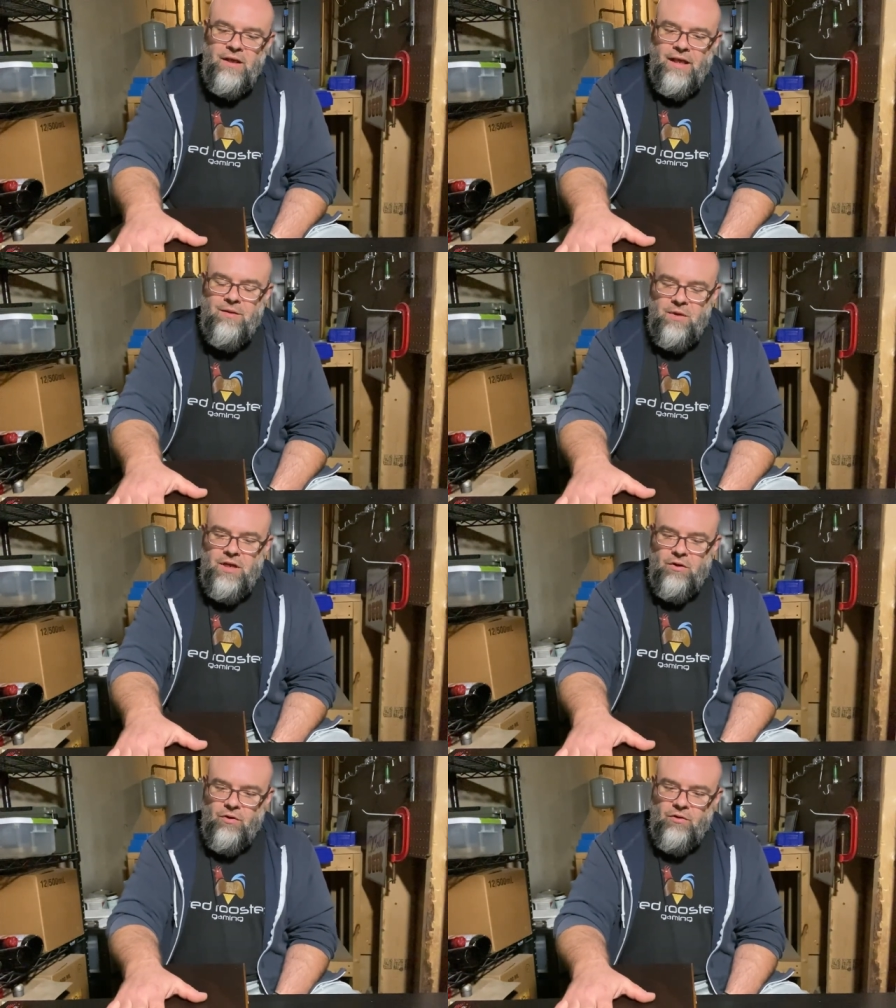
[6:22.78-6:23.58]
and the
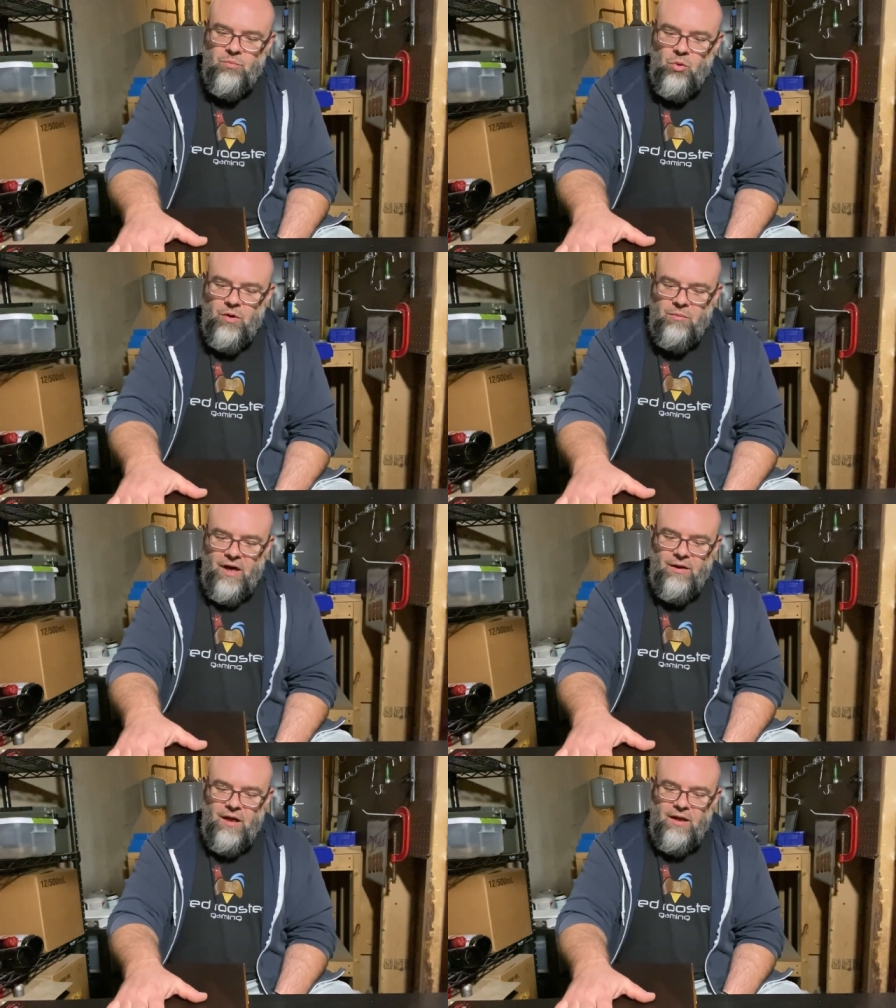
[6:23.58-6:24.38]
Mini Earth Board, but
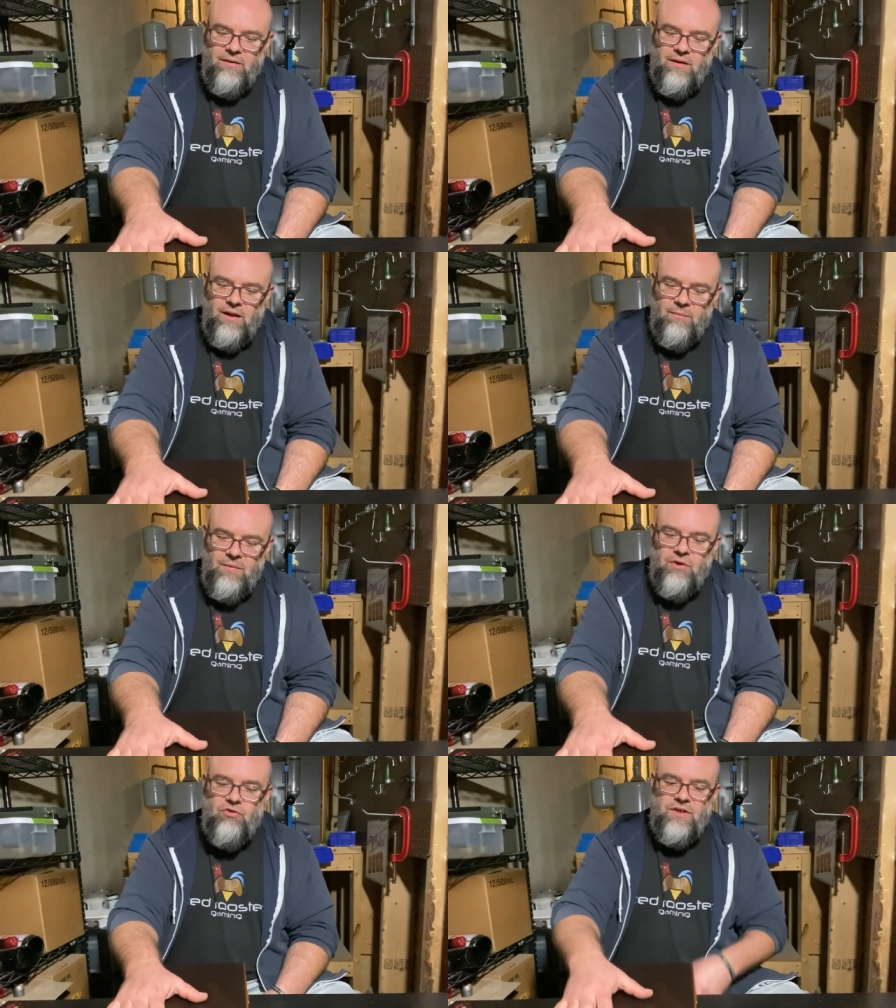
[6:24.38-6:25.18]
I, I, I'm
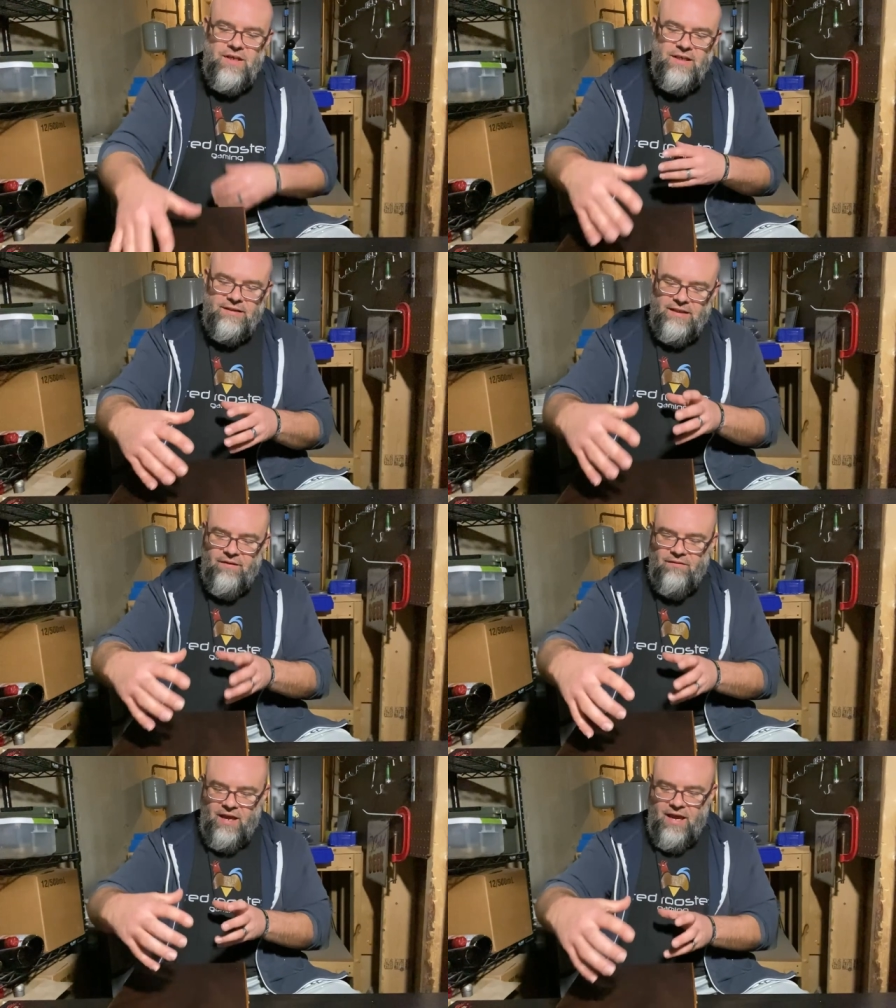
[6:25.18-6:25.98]
interested to see
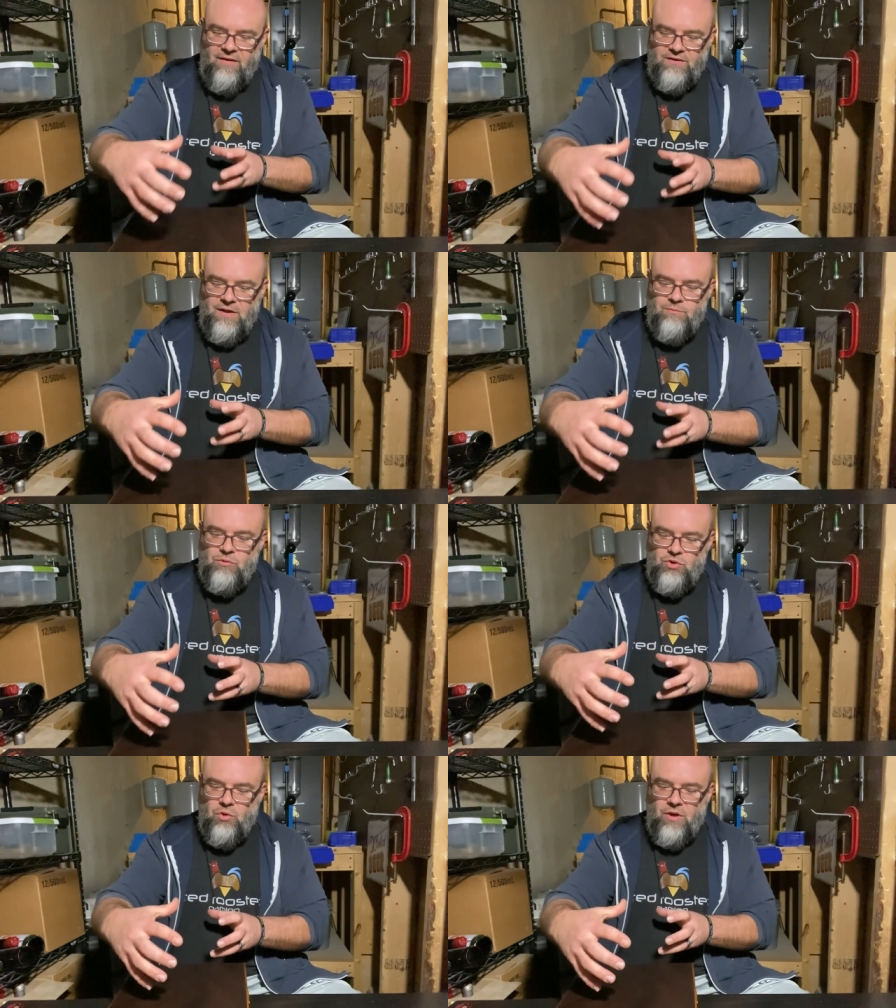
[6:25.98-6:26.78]
if they have
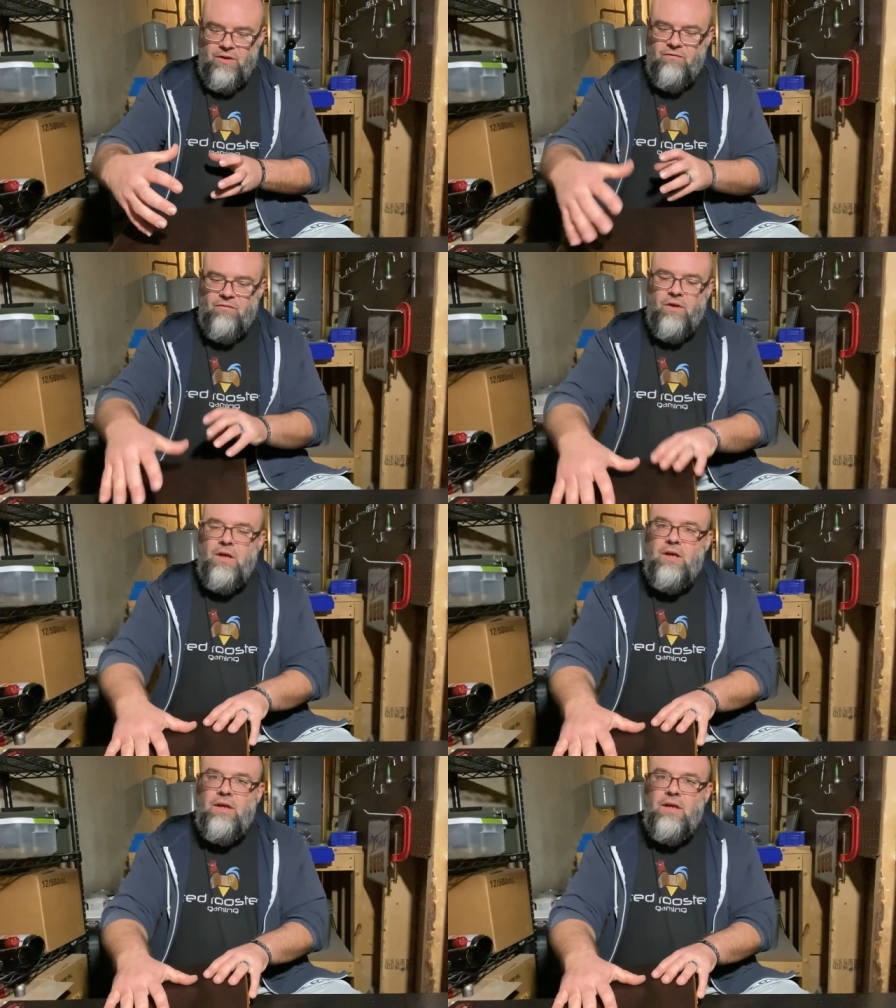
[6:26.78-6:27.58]
some sort of
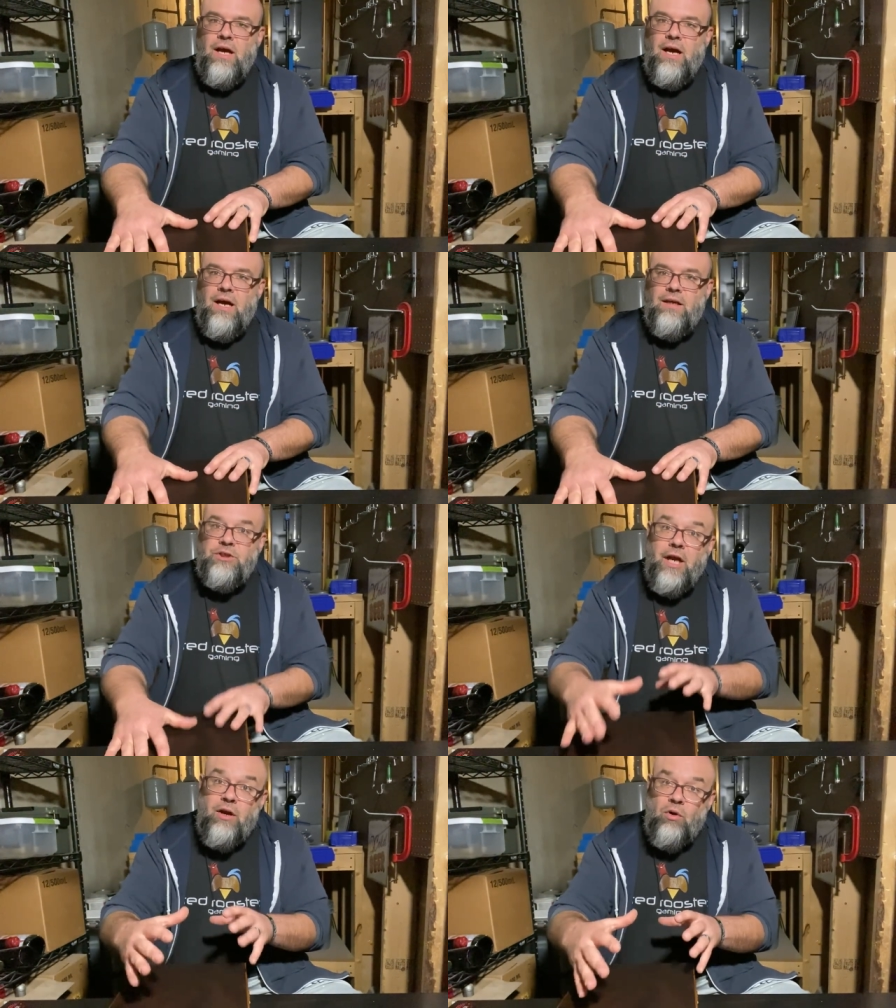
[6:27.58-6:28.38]
uh,
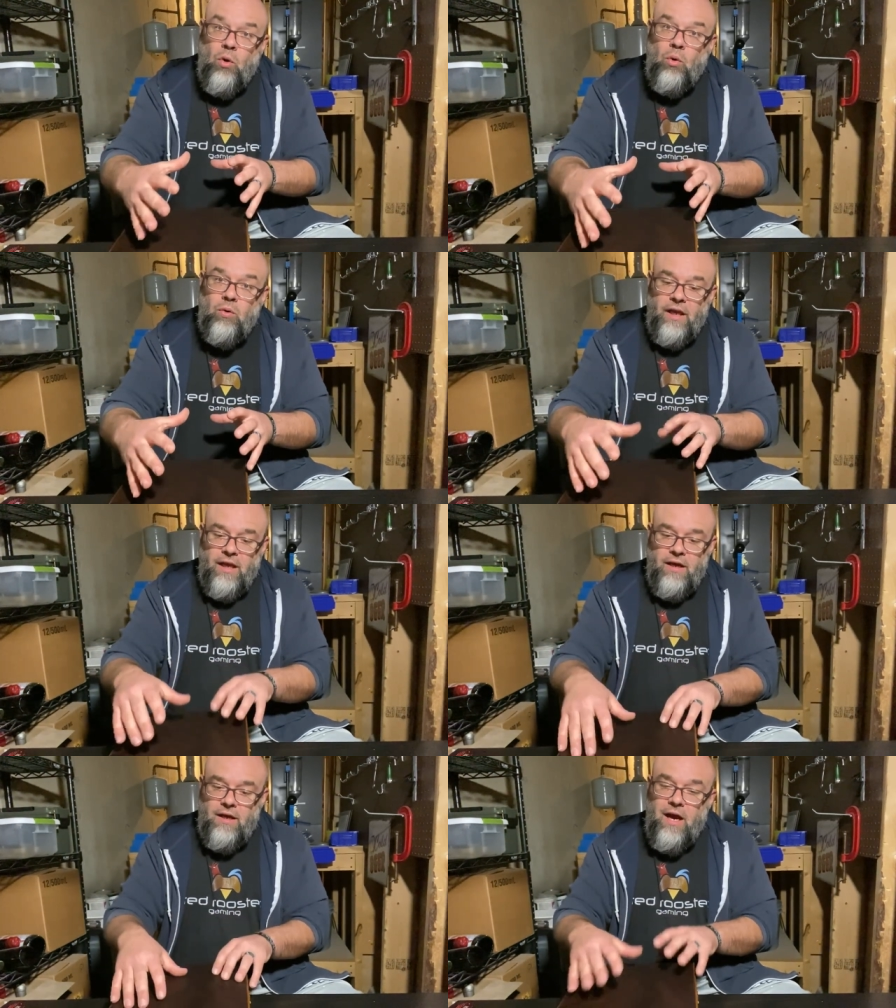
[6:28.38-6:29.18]
checker
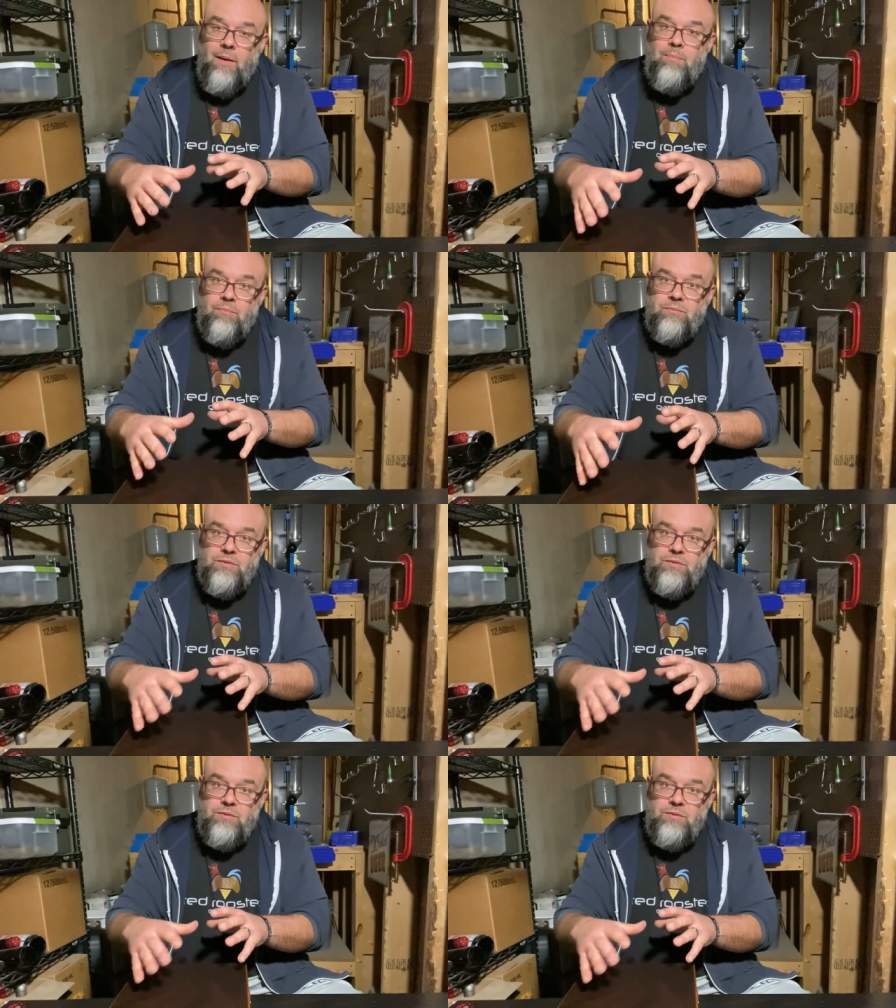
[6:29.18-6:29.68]
holding, cup,